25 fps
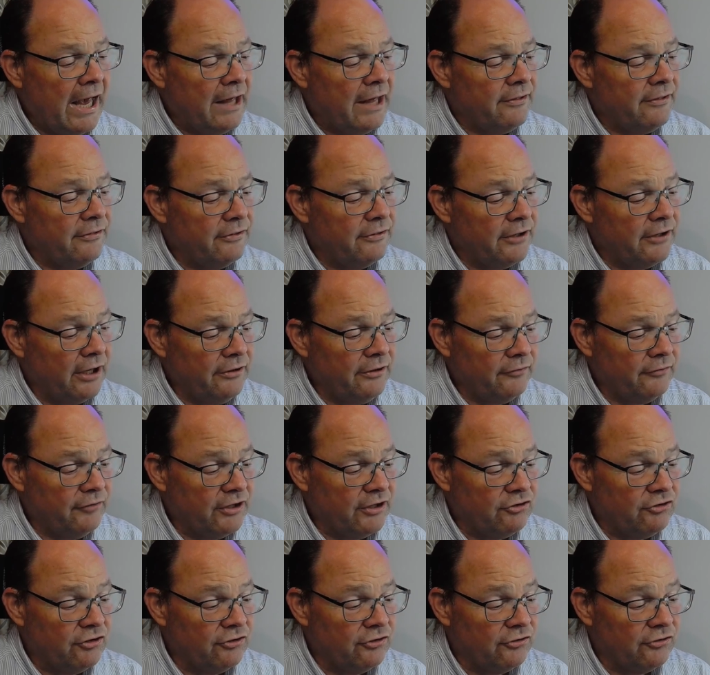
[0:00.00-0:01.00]
The other
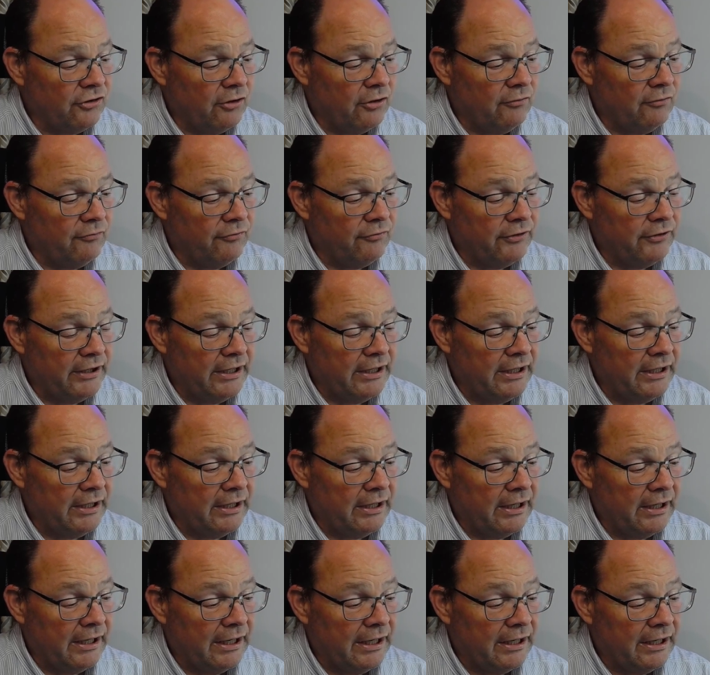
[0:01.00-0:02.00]
features of the,
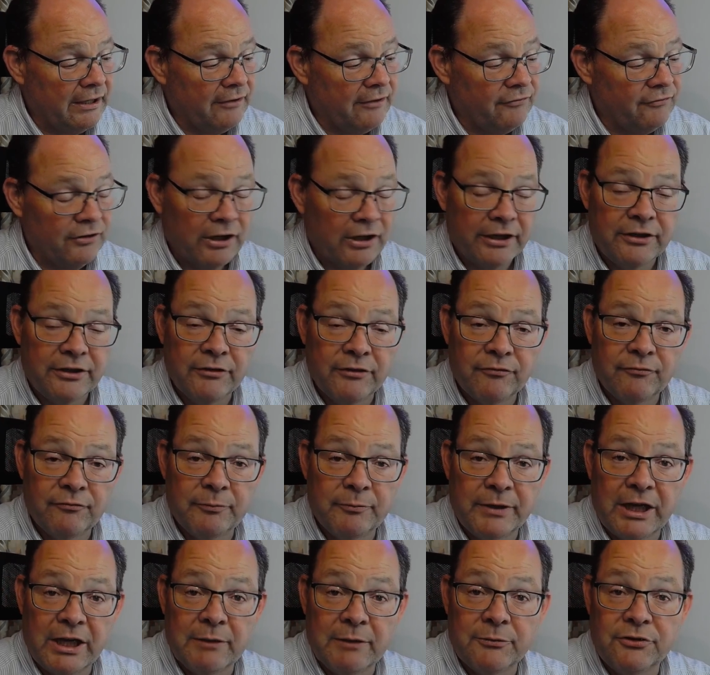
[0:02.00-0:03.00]
if you like, of being
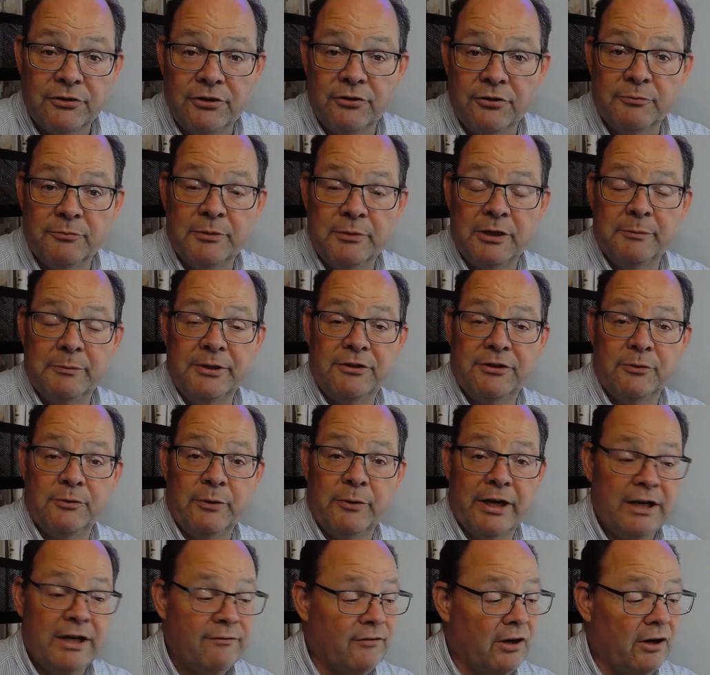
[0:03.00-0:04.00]
able to use
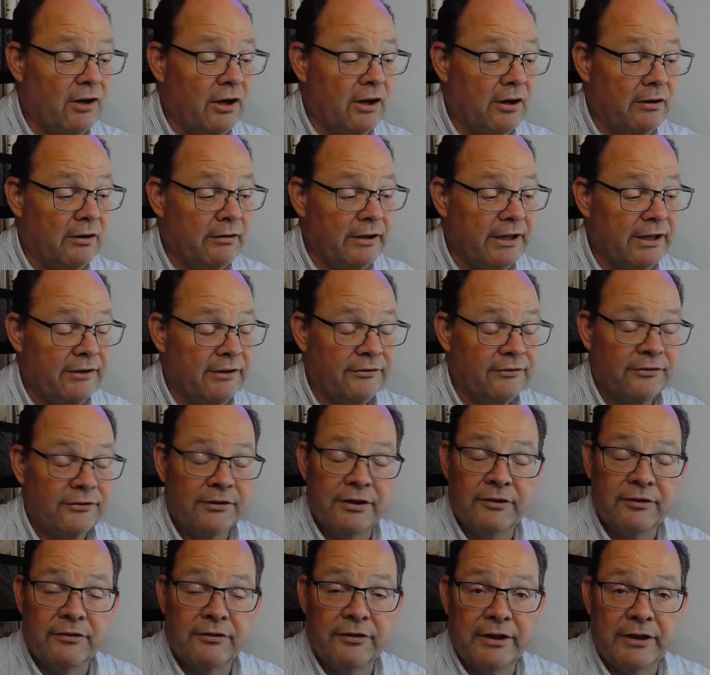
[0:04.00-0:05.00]
mmWave is that
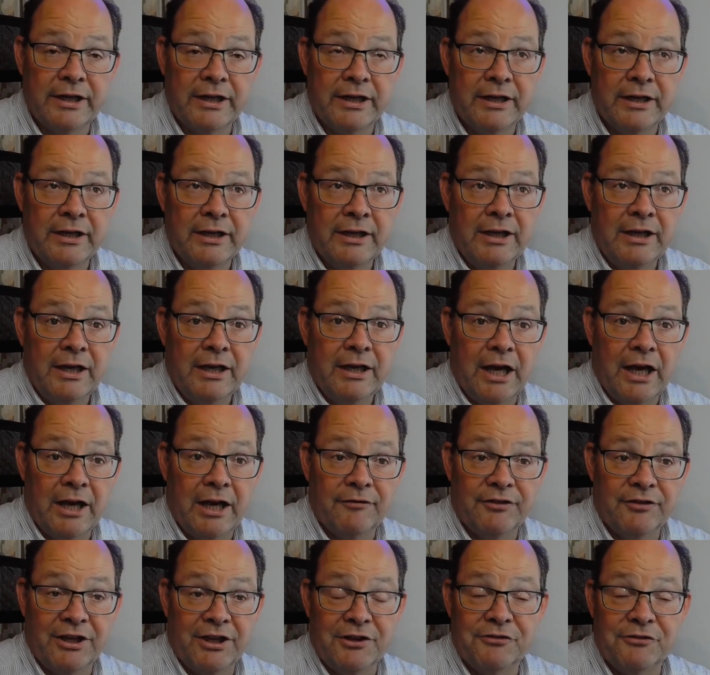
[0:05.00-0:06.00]
I have to
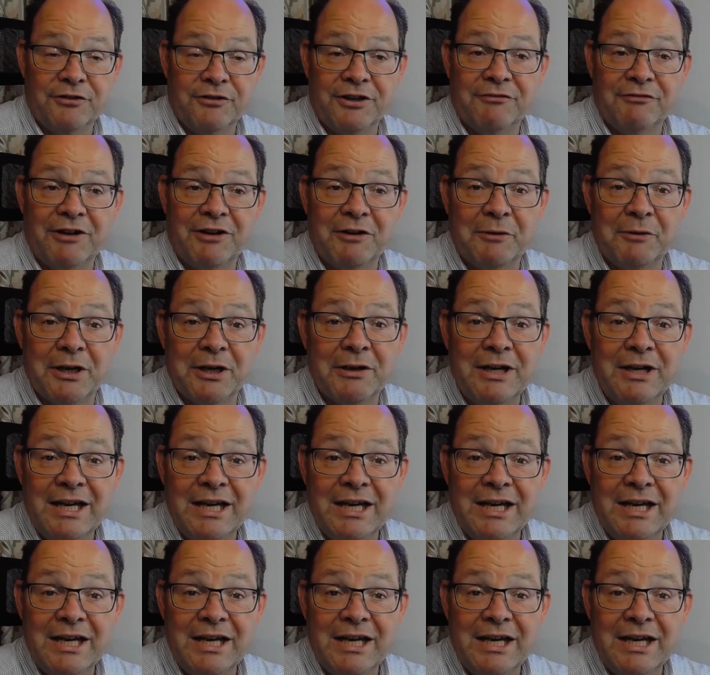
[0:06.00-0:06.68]
get these around the right way,